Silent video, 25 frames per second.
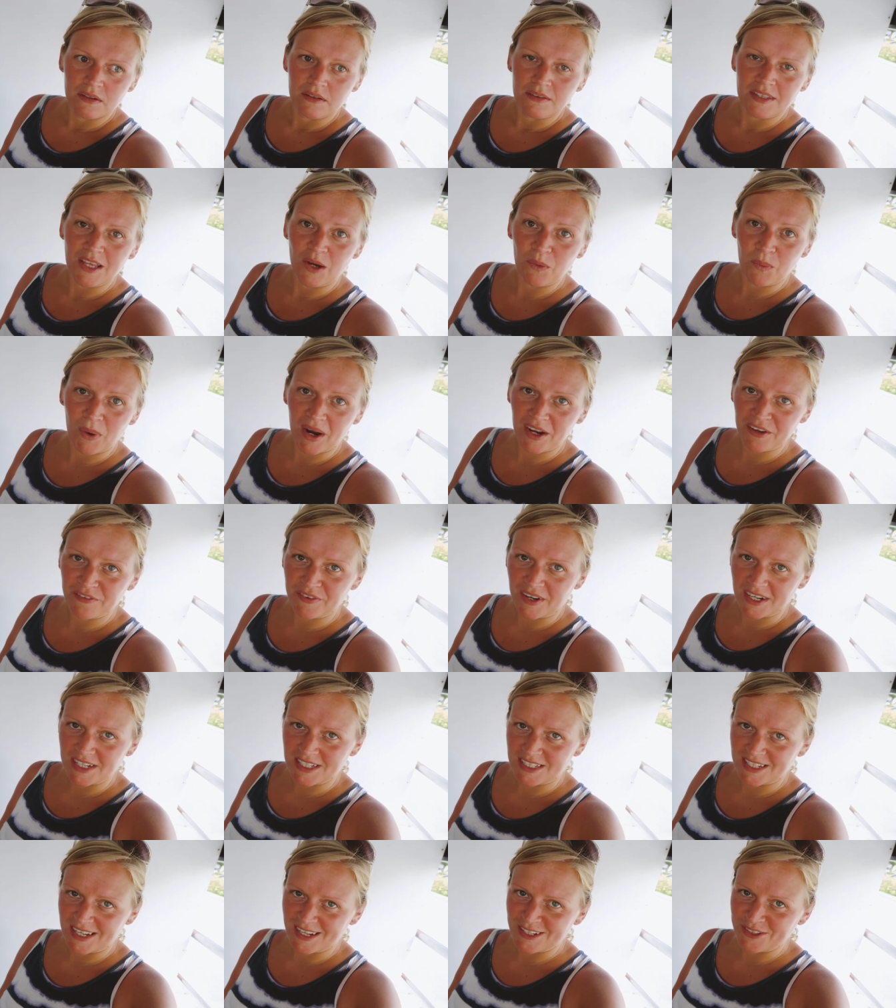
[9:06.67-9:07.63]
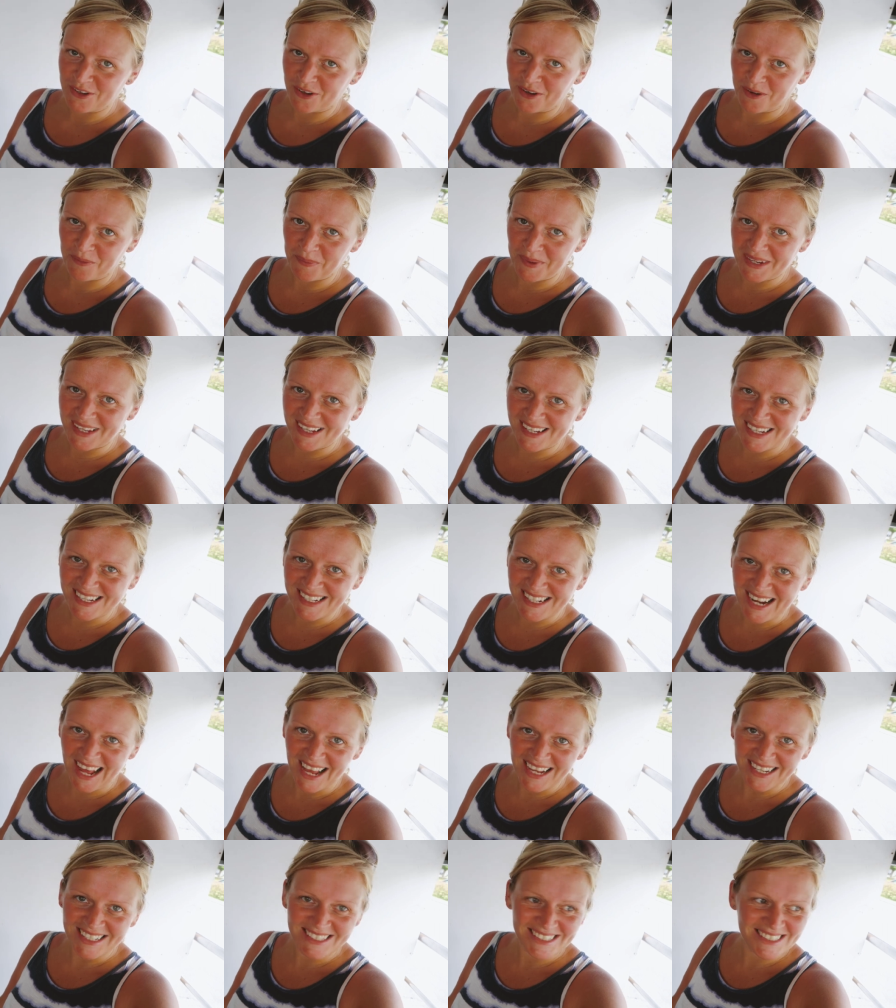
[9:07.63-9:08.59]
the Wi-Fi stays on and we can
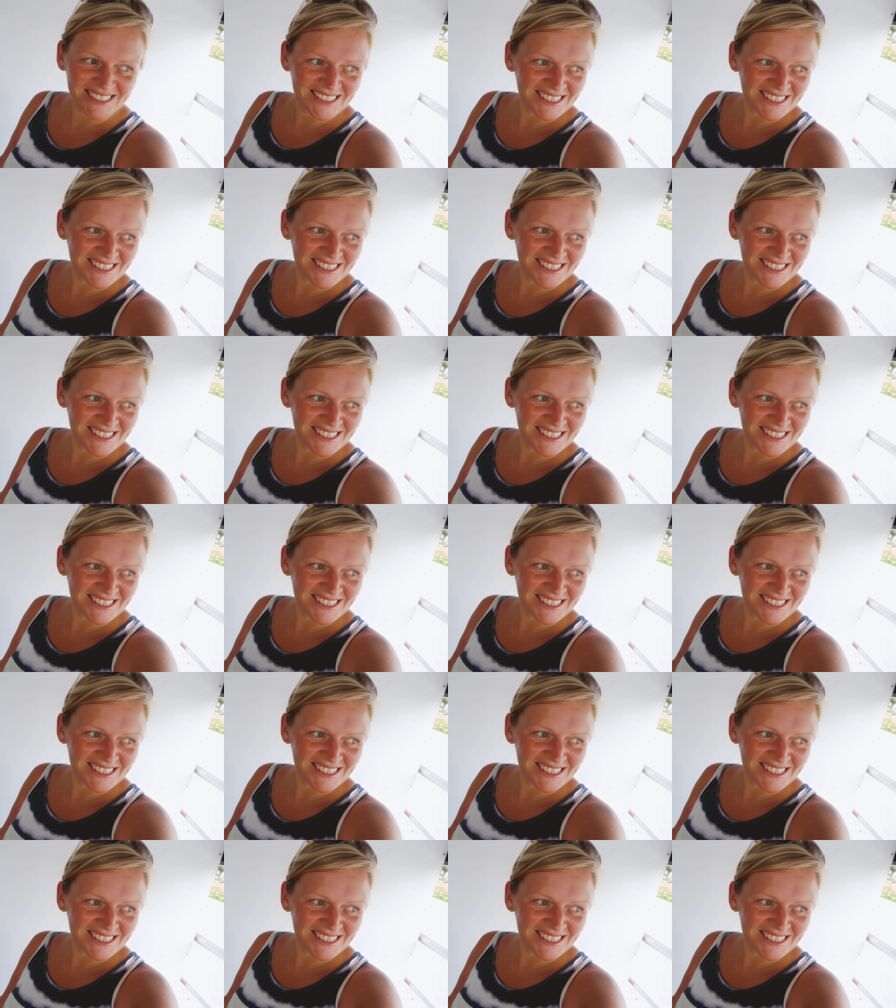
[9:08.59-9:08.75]
connect.